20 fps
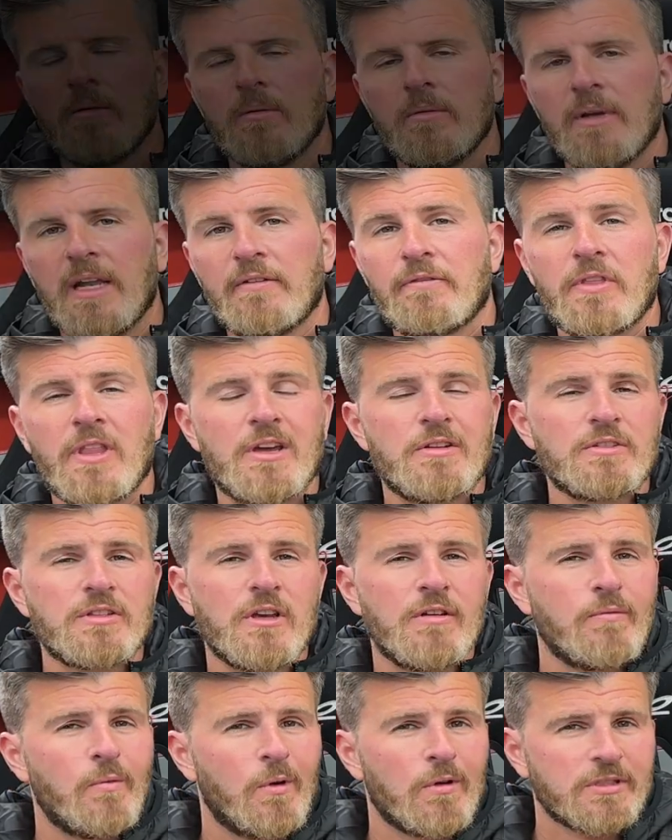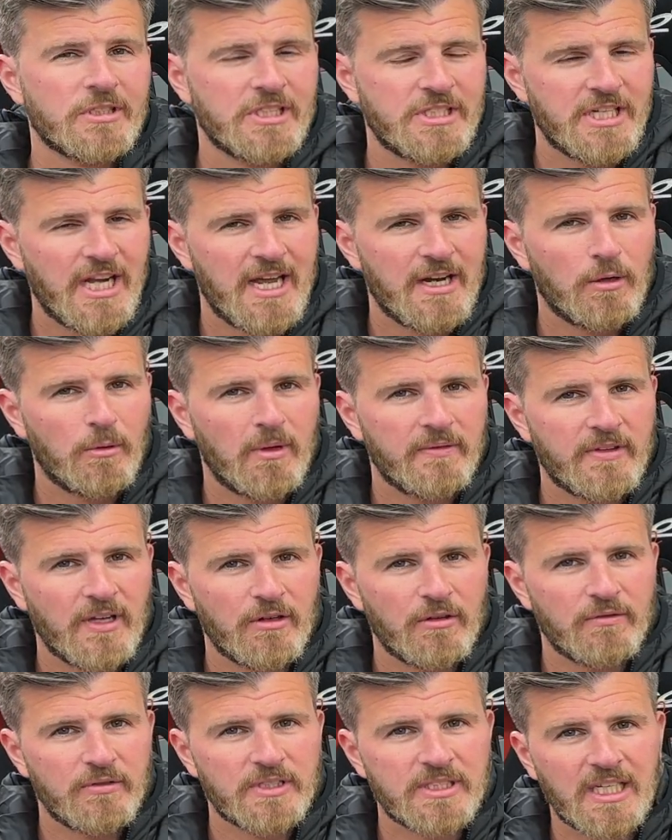Now for those that have watched the channel, I've done
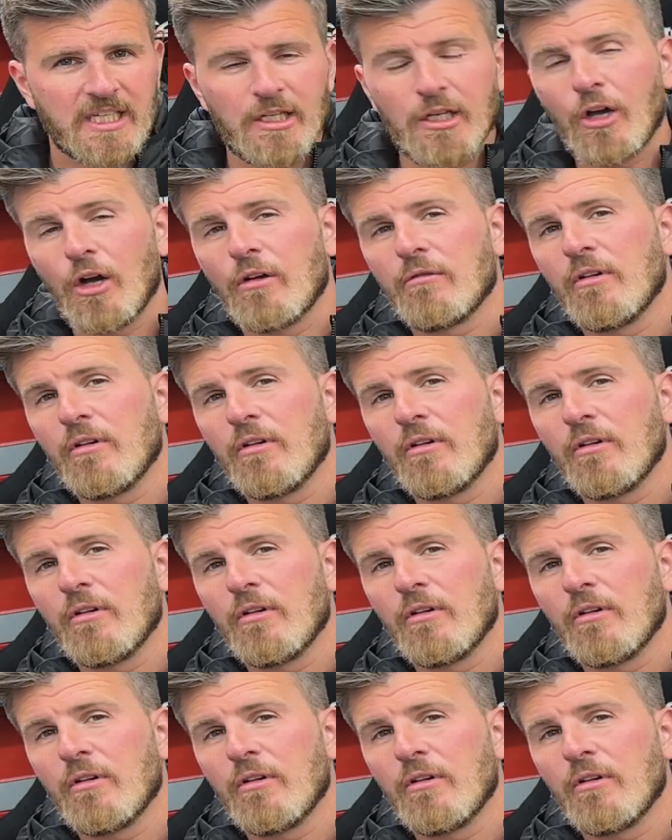obviously a lot